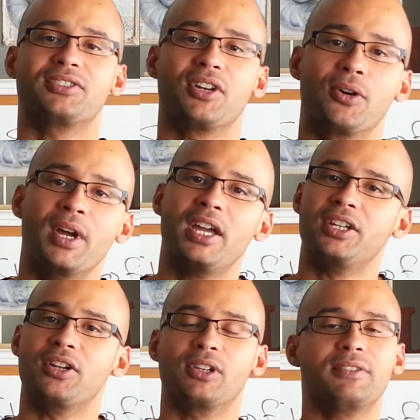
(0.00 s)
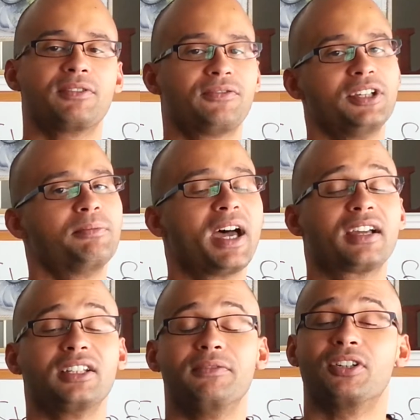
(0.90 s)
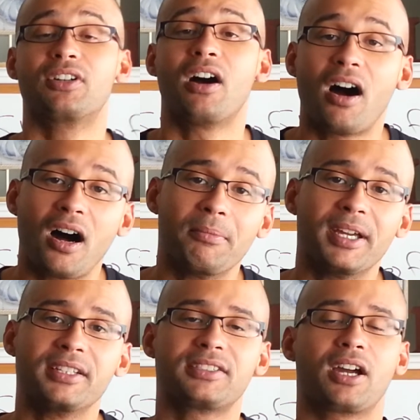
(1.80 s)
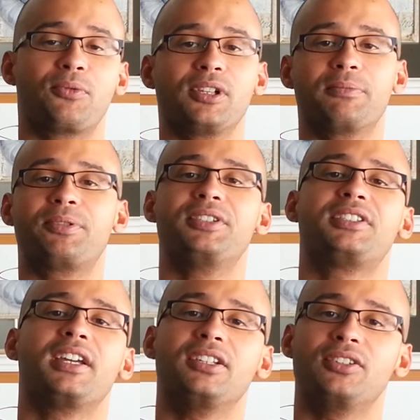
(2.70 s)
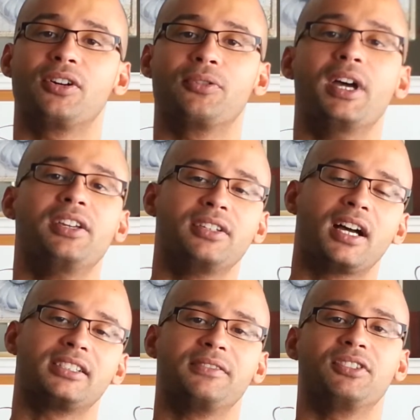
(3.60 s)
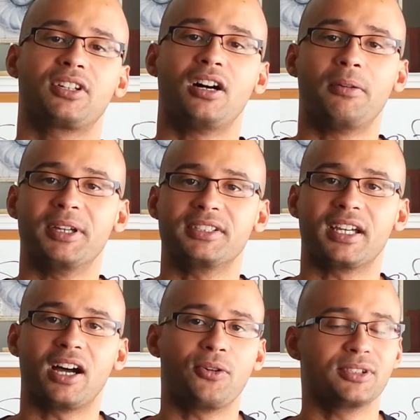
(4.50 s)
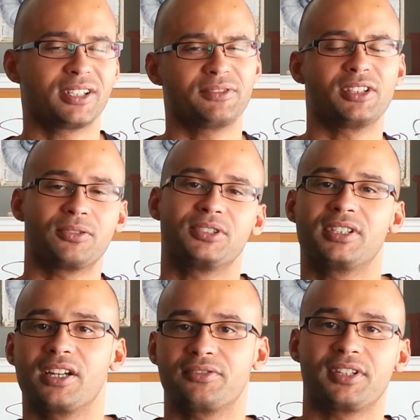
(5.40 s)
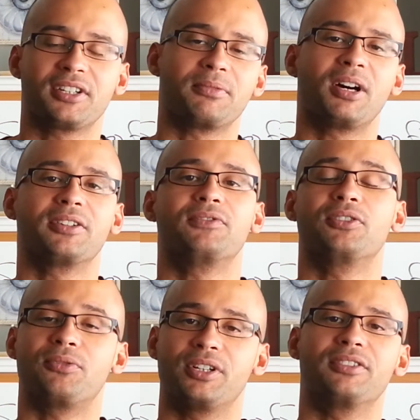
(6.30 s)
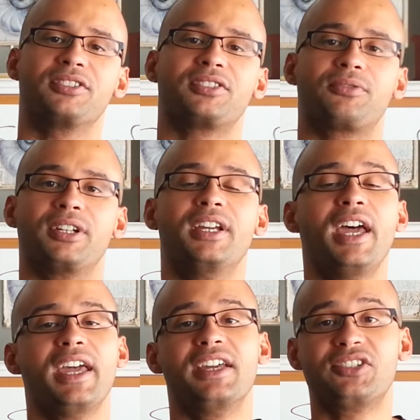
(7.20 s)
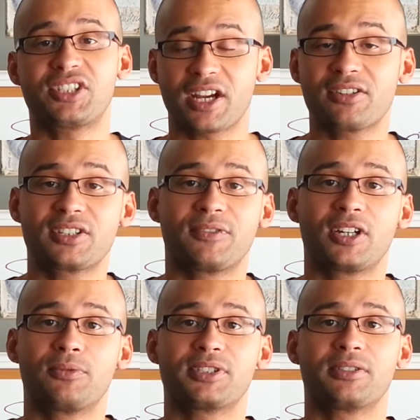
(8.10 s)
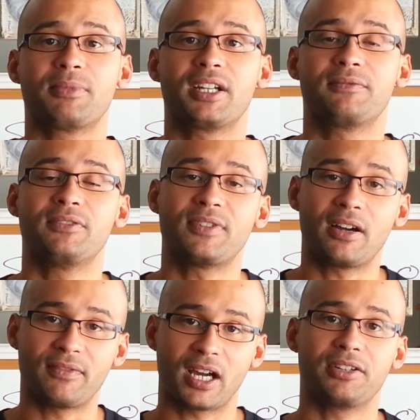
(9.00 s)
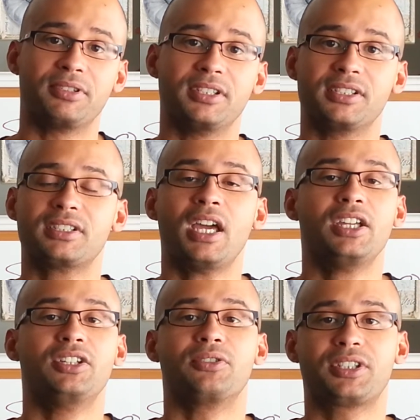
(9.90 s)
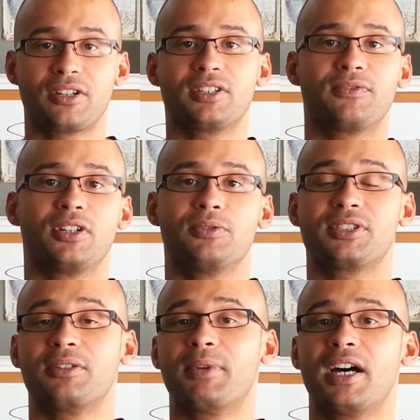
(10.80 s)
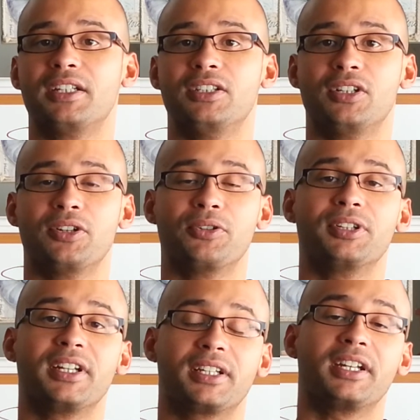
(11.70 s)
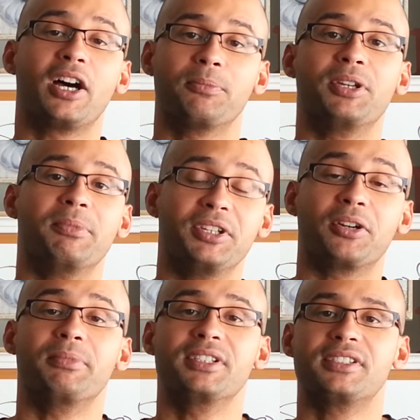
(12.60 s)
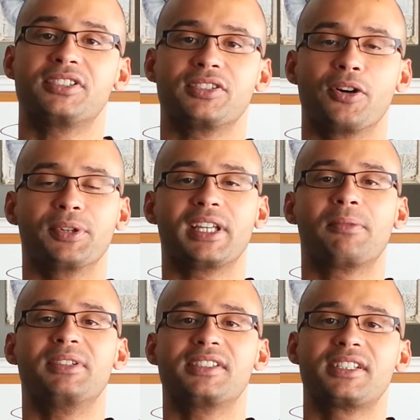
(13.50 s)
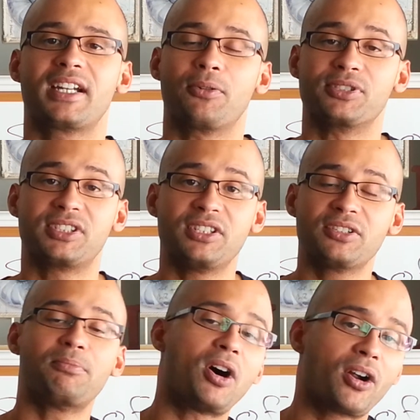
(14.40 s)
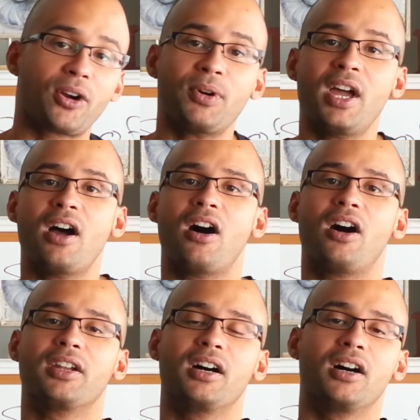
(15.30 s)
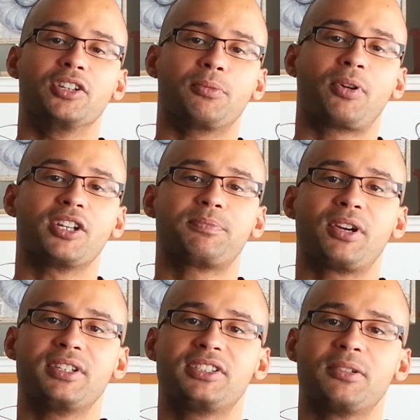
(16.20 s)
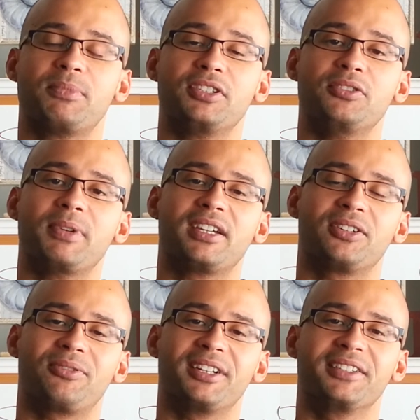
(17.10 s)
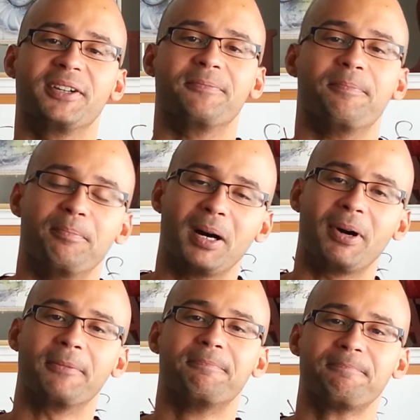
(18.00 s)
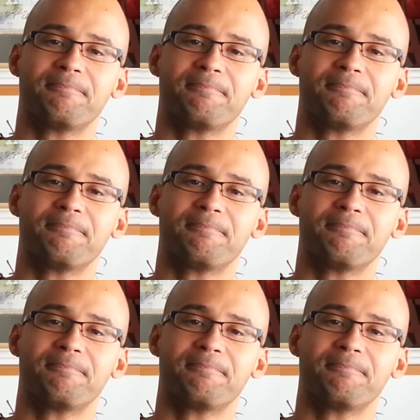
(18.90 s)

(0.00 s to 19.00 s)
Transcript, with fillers: So, you know, leave your feedback, leave your comments. I really appreciate, you know, you guys leaving your comments. I always love to hear what you guys are thinking about, if you agree or disagree. And share this video with somebody. If you found value in this, you know, share this video with somebody, you know, knowing that it can help them in their business. So with that being said, I will see you tomorrow on uh, your prosperity tip, and you make it a great day. Bye-bye.